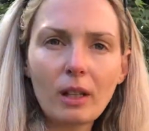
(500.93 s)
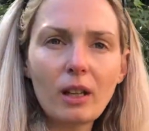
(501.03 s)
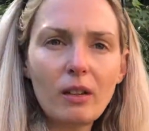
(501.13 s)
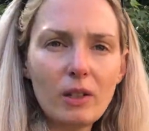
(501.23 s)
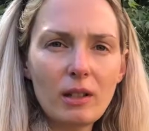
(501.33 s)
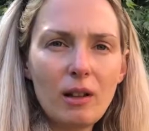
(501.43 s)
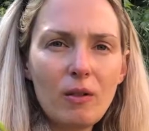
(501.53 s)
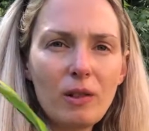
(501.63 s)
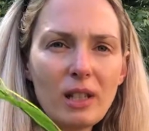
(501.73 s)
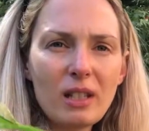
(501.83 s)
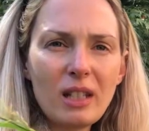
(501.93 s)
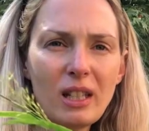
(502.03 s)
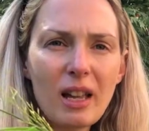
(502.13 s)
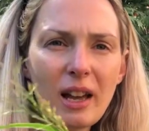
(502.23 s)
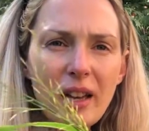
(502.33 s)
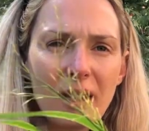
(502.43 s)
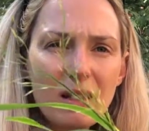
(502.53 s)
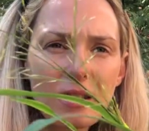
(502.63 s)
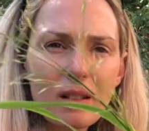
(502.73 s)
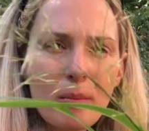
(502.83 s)
They have these lovely seed
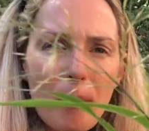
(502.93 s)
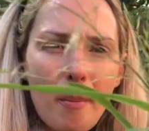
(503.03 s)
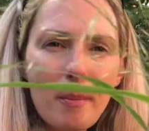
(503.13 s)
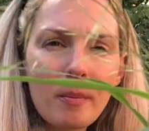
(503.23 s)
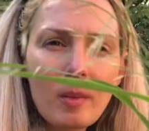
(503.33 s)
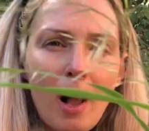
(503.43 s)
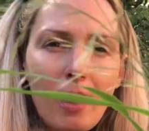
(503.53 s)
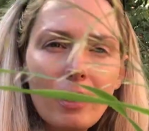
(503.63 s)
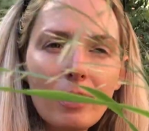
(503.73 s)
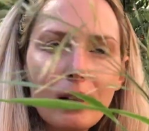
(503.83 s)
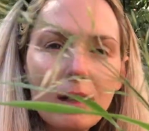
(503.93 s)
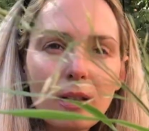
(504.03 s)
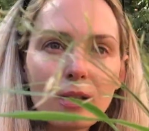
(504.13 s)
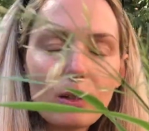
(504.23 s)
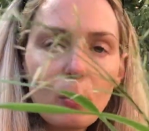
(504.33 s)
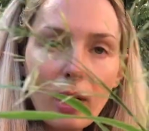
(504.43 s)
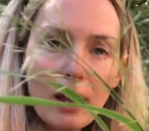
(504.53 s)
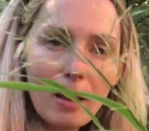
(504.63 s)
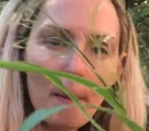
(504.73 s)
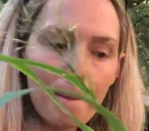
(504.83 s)
heads as
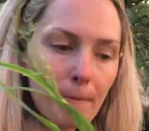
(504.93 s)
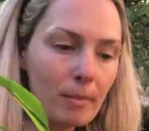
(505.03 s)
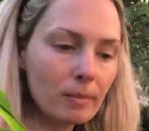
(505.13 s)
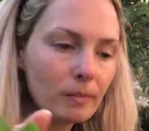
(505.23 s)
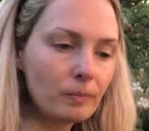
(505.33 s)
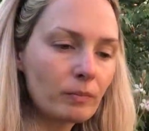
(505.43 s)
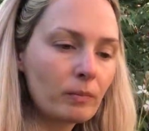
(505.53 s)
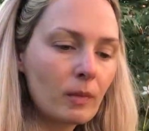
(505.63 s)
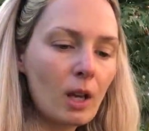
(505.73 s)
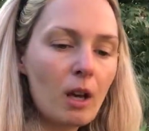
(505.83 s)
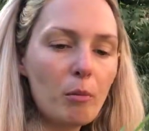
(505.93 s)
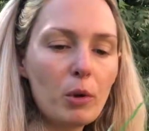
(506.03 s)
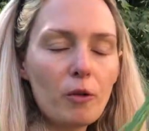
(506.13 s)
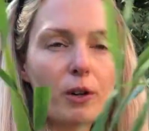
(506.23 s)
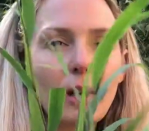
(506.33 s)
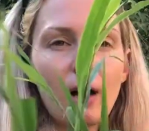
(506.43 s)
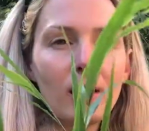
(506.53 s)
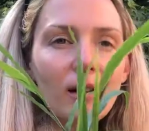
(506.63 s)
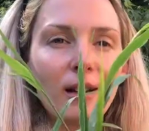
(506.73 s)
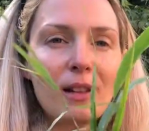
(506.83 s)
well. Beautiful
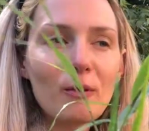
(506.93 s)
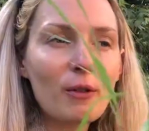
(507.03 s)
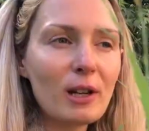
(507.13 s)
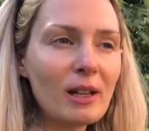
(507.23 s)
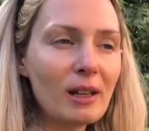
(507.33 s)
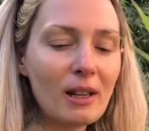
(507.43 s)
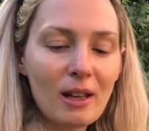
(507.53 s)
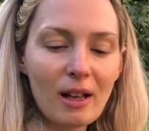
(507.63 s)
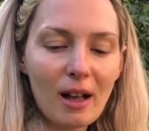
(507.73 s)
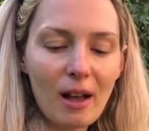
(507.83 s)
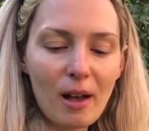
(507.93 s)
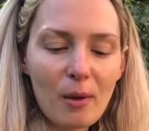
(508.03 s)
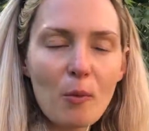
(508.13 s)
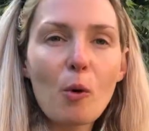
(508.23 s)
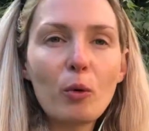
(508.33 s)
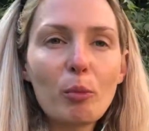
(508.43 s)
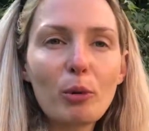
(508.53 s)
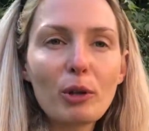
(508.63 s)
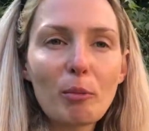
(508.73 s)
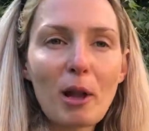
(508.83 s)
color and funny. We
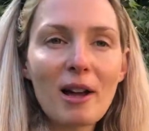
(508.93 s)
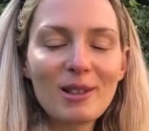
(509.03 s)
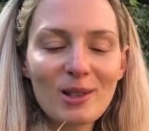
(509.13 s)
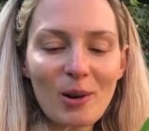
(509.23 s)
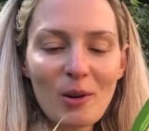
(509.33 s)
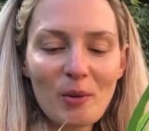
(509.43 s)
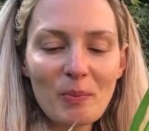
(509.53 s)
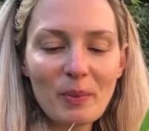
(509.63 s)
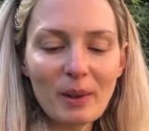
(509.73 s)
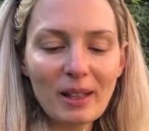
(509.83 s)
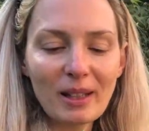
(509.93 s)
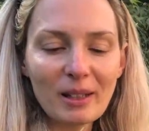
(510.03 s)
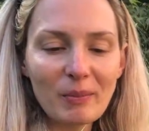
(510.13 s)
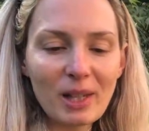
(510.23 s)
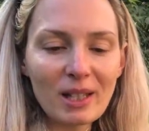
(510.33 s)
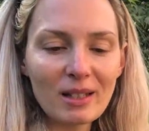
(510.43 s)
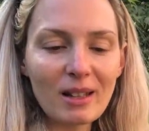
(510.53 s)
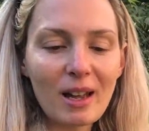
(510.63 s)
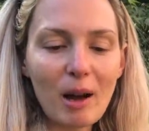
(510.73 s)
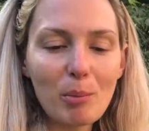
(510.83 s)
brought the plants home
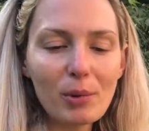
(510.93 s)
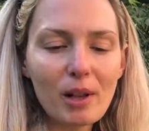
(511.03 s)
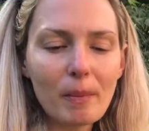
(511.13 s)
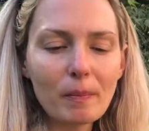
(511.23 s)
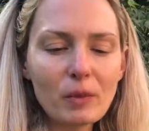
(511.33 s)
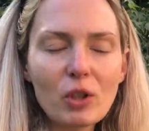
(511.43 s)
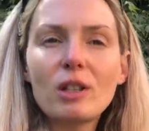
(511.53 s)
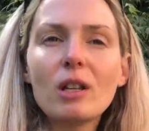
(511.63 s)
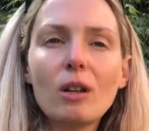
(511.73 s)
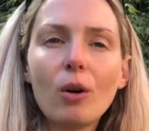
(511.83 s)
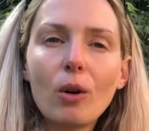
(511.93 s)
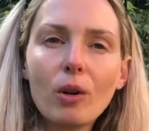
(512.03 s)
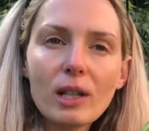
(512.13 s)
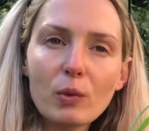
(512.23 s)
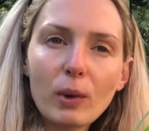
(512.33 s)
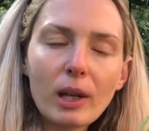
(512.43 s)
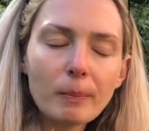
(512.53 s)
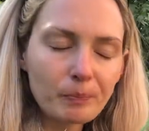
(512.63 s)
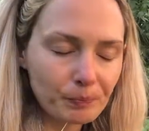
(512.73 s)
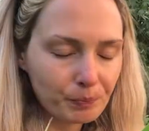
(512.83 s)
yesterday. I put them just in the hall as we
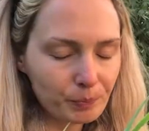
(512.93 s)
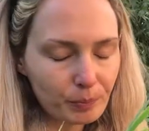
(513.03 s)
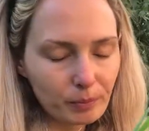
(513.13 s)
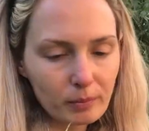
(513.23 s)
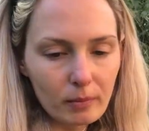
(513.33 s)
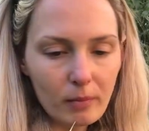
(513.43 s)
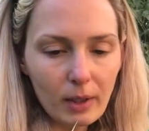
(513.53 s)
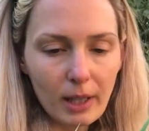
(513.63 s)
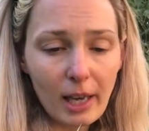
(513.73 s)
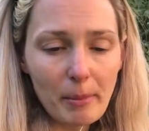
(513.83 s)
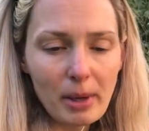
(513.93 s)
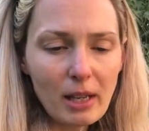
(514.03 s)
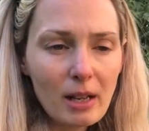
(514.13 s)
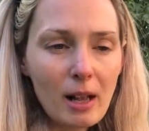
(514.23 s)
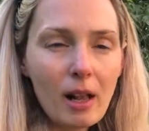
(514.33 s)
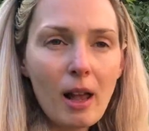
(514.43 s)
came in.